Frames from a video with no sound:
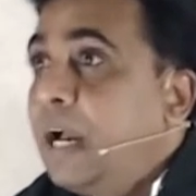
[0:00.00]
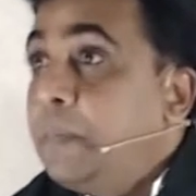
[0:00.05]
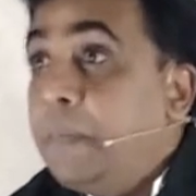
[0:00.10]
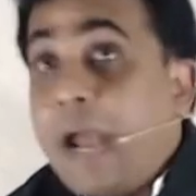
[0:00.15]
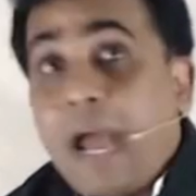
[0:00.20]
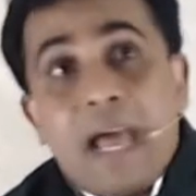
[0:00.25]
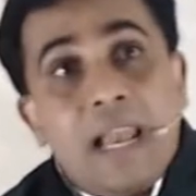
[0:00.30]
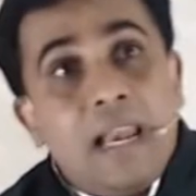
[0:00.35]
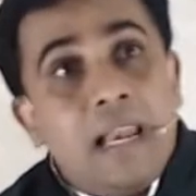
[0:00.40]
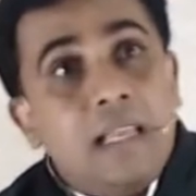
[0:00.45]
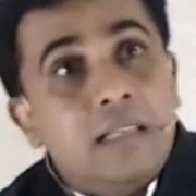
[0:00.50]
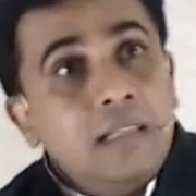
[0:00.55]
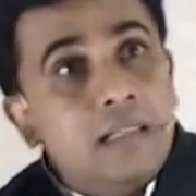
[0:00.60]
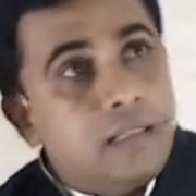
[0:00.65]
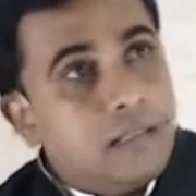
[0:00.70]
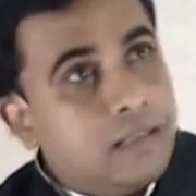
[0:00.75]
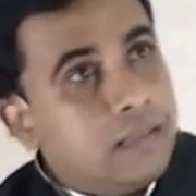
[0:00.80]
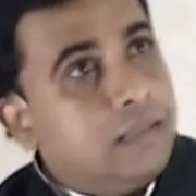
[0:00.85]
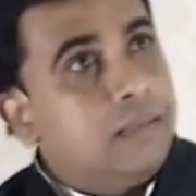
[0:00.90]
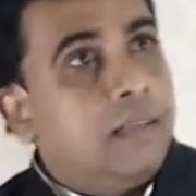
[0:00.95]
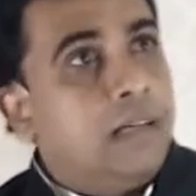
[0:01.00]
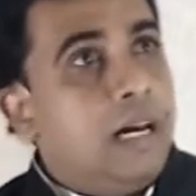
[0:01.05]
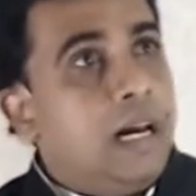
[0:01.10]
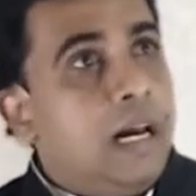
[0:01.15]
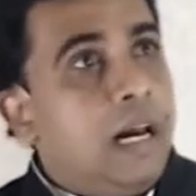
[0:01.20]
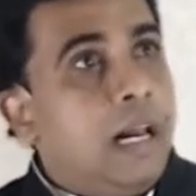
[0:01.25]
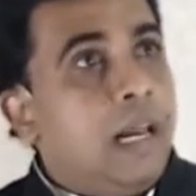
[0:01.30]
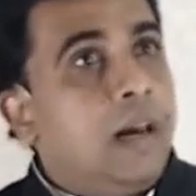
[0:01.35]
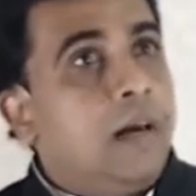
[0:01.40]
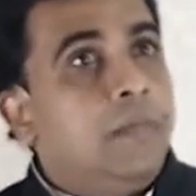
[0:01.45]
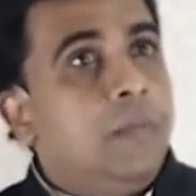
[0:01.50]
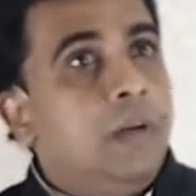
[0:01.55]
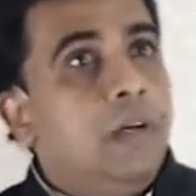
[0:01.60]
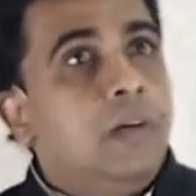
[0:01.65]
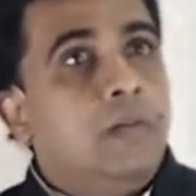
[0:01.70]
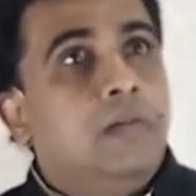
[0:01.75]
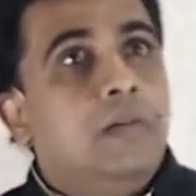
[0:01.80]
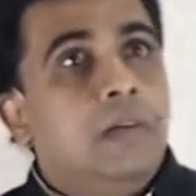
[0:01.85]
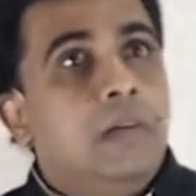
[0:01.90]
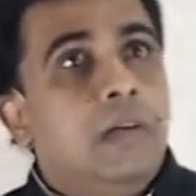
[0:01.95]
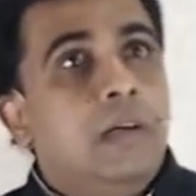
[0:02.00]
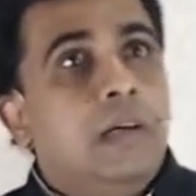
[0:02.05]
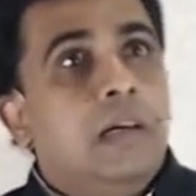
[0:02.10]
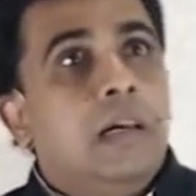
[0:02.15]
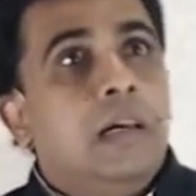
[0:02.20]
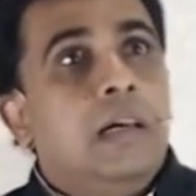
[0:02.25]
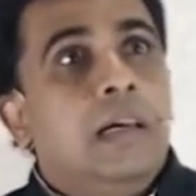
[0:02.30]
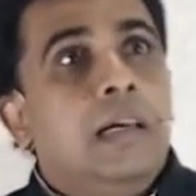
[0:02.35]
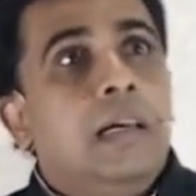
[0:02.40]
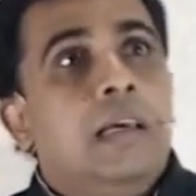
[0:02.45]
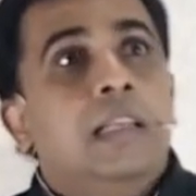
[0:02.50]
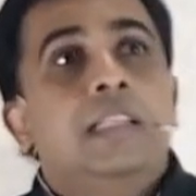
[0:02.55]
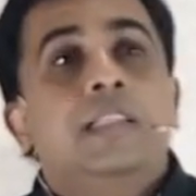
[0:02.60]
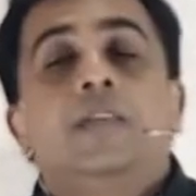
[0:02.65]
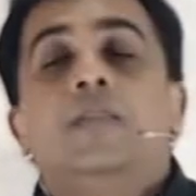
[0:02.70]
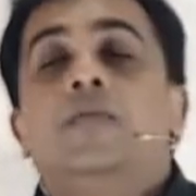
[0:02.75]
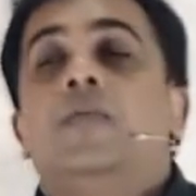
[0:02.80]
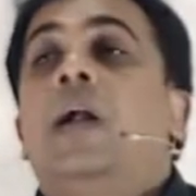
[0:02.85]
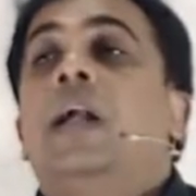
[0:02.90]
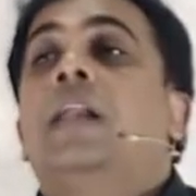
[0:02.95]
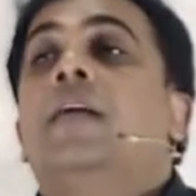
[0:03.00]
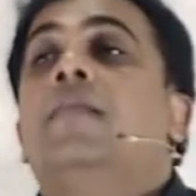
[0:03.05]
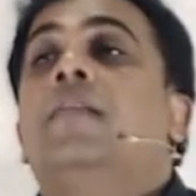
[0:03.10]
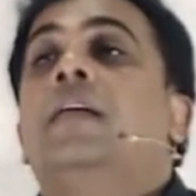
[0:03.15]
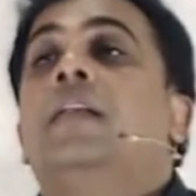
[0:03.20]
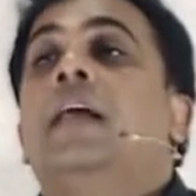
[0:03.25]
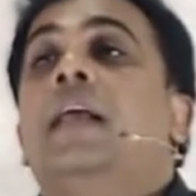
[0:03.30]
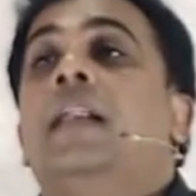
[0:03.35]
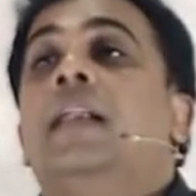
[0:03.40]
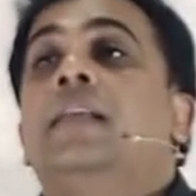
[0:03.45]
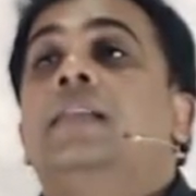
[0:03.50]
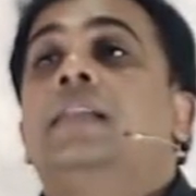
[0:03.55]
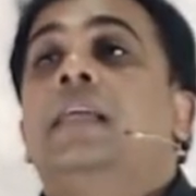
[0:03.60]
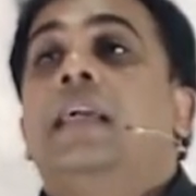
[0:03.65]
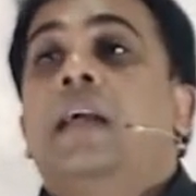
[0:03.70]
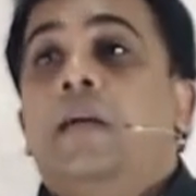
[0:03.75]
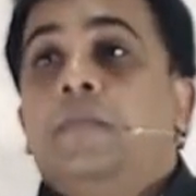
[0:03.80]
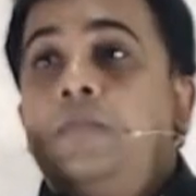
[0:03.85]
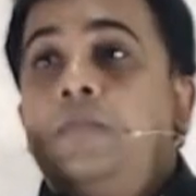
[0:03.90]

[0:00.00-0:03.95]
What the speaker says: I balanced, I am, received whatever energy